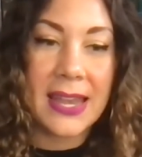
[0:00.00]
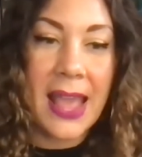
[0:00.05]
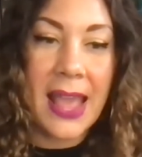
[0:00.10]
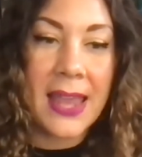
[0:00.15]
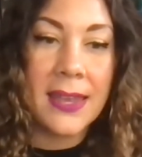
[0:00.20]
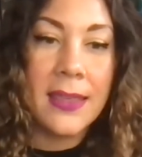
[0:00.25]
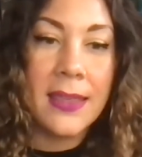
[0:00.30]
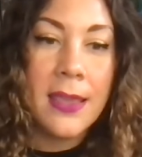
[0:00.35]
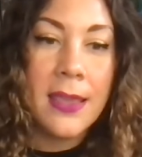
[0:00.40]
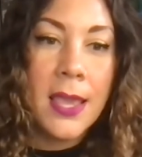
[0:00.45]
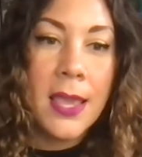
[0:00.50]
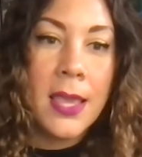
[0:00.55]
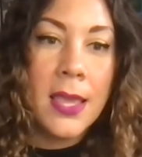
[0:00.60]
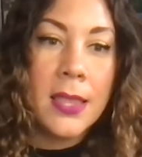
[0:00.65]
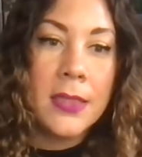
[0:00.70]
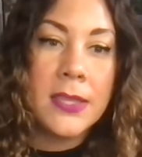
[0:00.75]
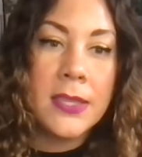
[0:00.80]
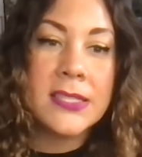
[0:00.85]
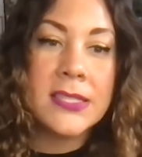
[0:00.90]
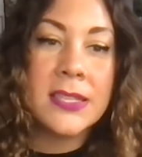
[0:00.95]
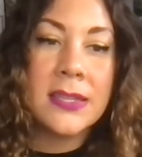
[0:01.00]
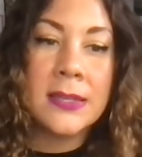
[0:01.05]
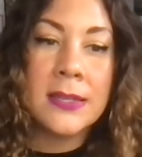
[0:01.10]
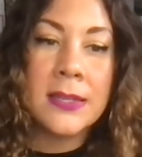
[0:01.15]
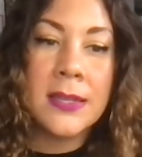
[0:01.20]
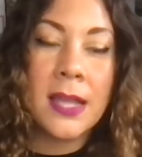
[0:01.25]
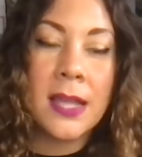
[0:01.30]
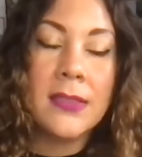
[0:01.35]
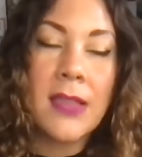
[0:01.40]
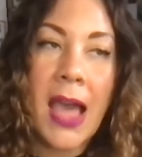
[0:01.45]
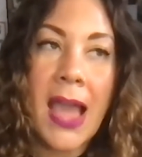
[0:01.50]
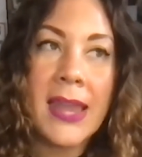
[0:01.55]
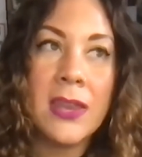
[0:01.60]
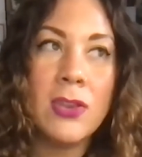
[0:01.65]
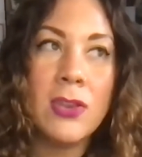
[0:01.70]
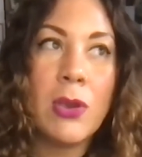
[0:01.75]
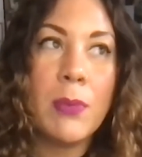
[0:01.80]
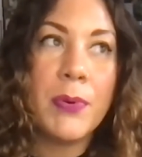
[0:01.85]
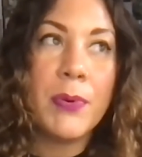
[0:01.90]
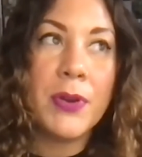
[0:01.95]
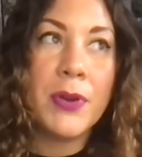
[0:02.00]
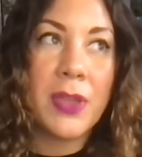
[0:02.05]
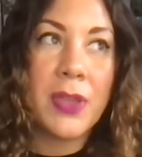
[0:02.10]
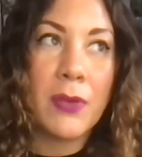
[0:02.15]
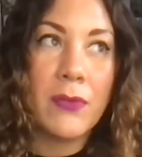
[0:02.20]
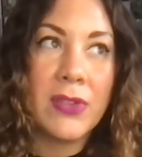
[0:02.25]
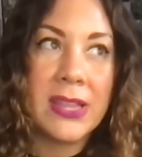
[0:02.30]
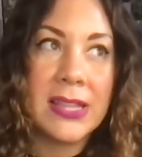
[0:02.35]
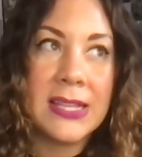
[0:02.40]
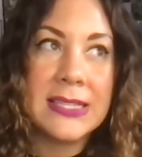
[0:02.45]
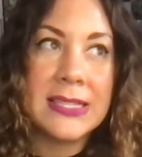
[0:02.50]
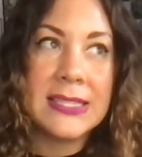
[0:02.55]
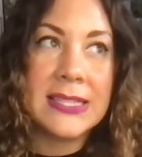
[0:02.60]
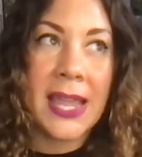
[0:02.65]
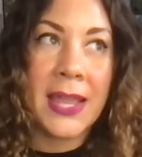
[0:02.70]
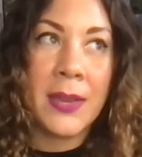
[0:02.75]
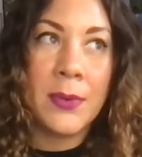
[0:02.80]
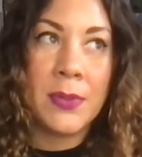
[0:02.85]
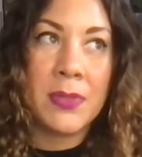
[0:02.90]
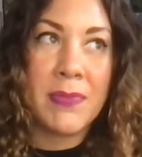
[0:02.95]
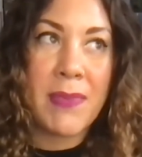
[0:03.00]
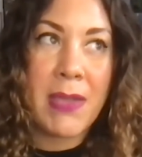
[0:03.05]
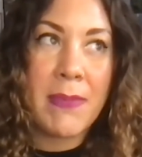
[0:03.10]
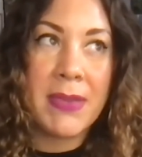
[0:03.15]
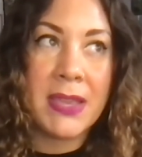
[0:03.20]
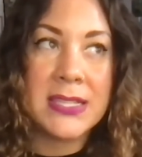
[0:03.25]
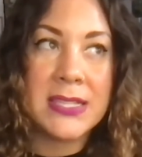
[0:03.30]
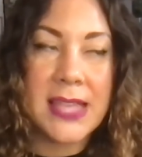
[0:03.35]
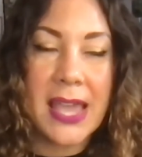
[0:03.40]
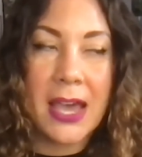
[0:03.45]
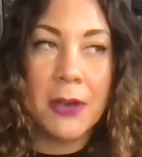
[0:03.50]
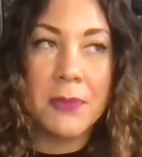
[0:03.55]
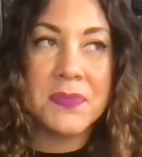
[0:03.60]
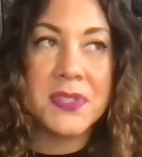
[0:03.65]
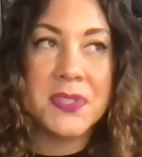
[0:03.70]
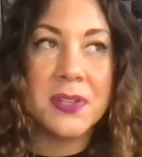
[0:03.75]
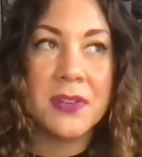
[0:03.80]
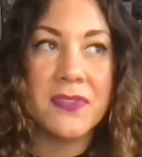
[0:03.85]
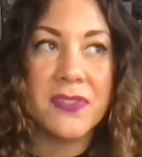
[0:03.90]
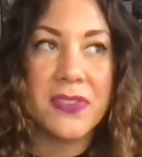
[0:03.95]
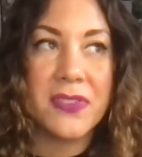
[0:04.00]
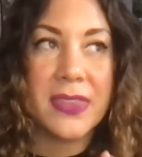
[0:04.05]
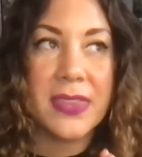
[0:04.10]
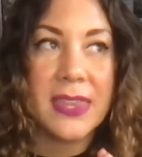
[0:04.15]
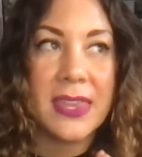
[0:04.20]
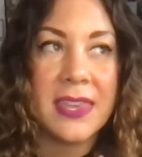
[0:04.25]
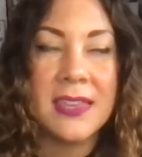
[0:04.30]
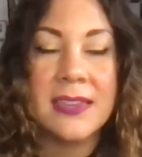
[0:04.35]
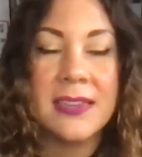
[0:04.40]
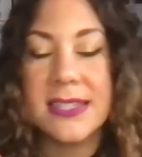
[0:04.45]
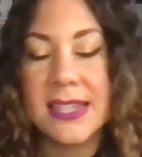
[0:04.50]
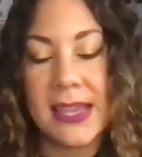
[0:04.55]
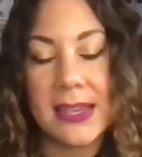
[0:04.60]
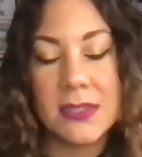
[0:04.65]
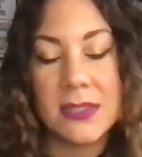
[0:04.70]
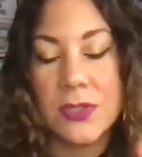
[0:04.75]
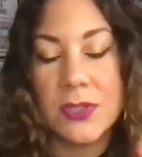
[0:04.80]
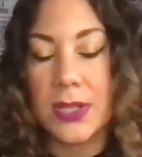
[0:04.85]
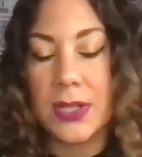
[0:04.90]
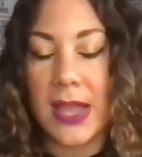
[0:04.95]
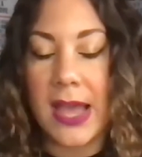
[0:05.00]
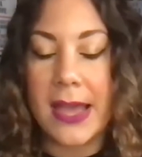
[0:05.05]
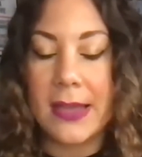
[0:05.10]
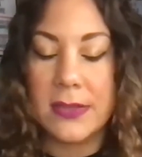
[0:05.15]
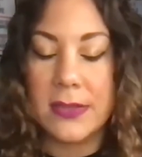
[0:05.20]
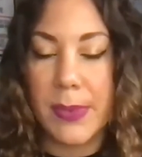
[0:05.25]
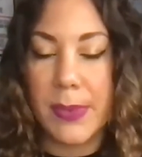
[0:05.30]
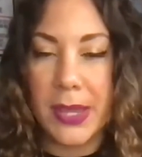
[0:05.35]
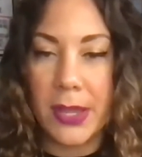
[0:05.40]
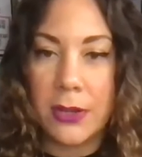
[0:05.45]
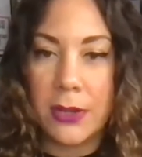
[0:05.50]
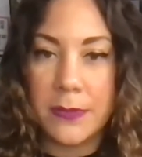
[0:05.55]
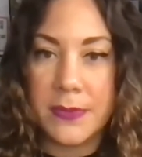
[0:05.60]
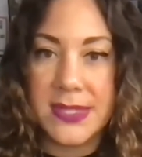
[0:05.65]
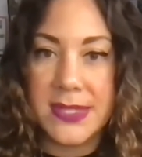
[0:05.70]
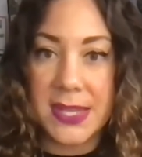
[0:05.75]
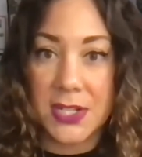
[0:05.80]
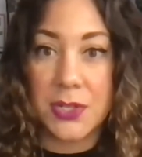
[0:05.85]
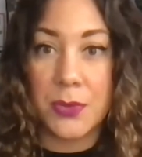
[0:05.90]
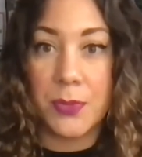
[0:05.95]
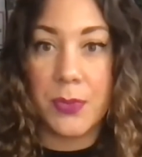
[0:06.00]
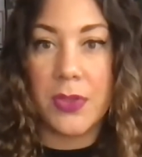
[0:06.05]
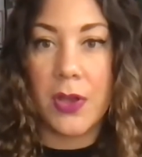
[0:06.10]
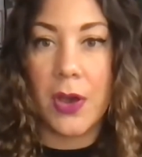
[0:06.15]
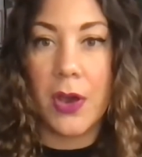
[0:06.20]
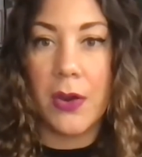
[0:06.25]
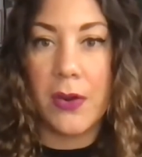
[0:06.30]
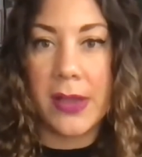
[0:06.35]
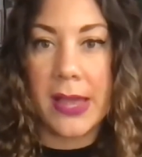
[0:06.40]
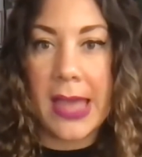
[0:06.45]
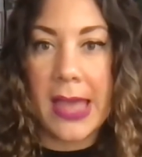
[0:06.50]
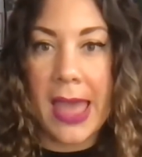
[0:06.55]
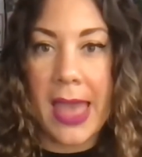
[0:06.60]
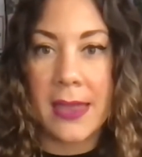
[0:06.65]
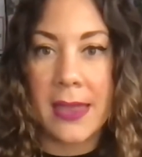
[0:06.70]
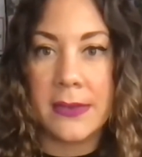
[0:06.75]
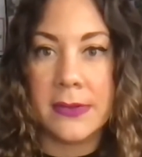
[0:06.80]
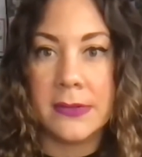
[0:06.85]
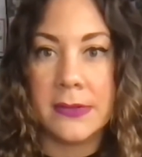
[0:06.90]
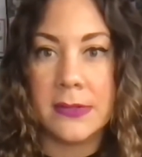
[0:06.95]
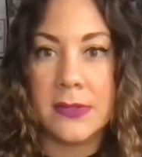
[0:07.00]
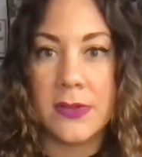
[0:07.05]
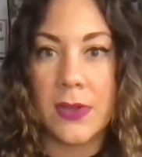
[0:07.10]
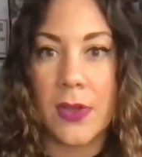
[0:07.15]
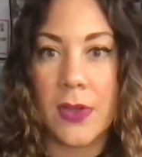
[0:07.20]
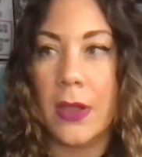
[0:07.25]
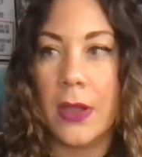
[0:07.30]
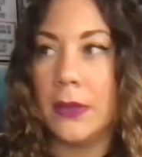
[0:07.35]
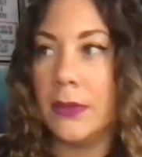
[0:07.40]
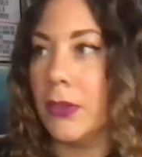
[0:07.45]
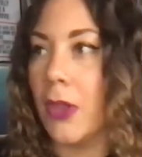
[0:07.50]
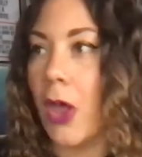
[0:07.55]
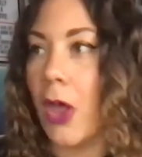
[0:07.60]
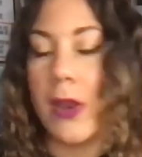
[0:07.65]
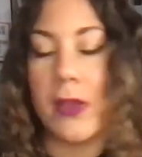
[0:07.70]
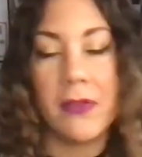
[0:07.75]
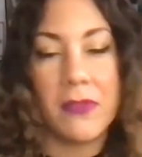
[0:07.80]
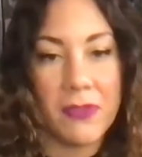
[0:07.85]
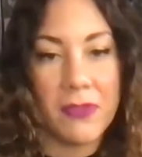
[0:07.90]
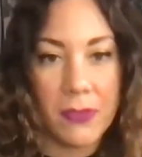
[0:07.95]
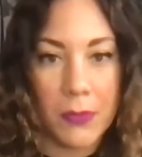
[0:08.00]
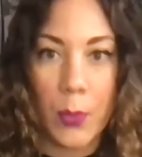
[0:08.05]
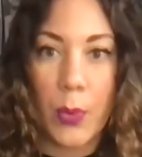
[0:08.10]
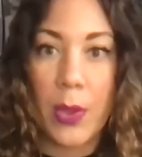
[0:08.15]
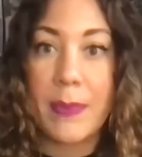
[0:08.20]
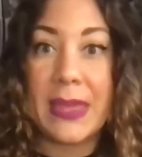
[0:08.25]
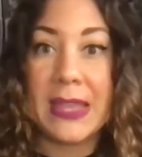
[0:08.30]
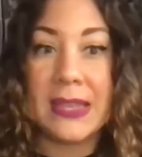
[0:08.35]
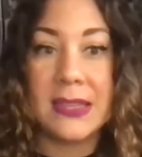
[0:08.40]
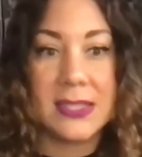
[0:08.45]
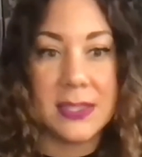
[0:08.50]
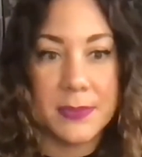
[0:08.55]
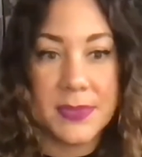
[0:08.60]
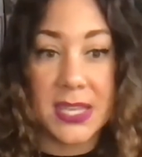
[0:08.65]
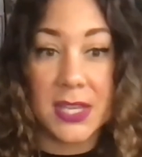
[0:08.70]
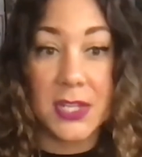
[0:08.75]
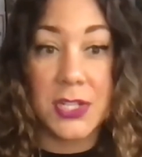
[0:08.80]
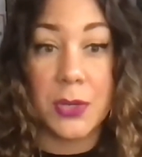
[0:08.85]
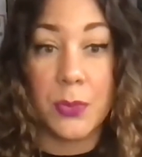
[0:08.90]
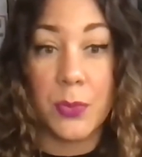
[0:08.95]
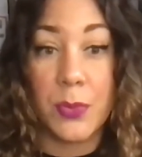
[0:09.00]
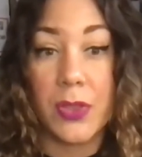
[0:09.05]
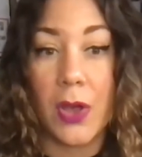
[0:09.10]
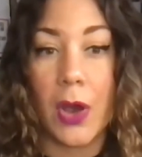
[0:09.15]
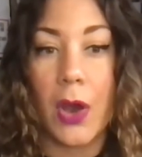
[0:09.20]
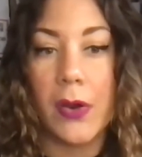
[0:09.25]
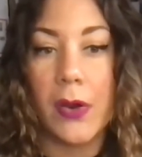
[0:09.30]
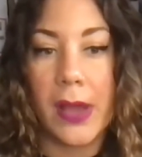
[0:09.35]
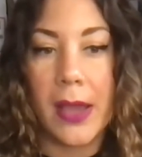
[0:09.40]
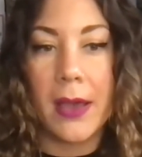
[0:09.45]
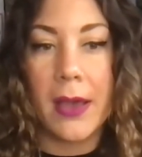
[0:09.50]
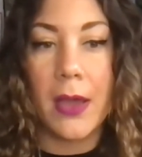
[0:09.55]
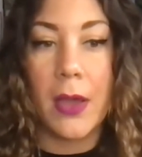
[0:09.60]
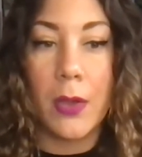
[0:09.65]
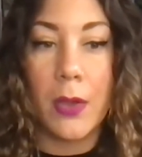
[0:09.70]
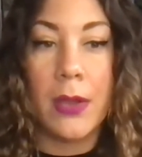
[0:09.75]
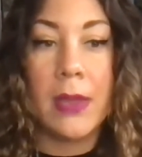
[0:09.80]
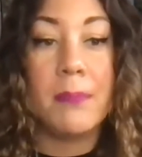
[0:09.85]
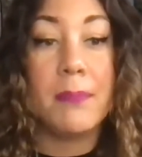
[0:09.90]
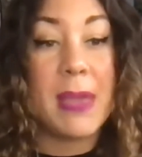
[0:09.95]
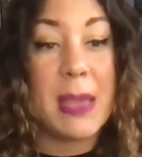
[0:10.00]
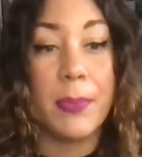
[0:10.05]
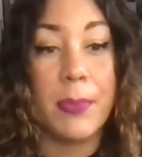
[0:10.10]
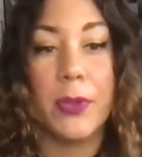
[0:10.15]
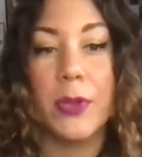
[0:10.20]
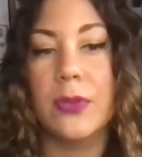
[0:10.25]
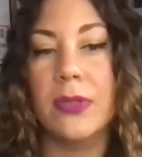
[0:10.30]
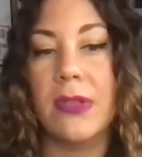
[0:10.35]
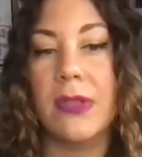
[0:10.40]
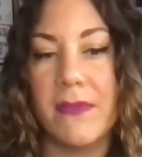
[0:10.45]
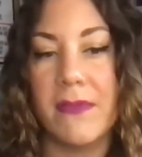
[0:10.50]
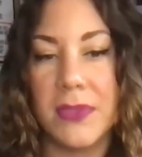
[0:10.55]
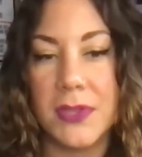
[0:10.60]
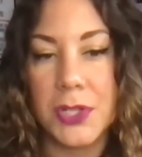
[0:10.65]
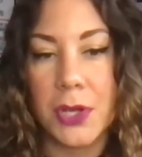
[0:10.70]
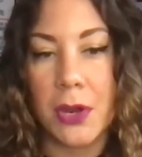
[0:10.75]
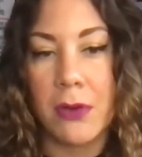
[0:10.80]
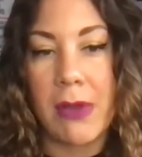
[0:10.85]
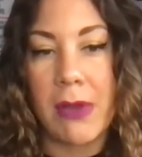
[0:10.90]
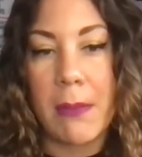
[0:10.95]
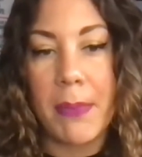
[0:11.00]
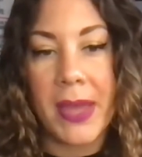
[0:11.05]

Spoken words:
And there's a line in your book that really stayed with me, because it helps sort of contextualize my own obsession with horror and a lot of women's obsession with horror and people who love the genre.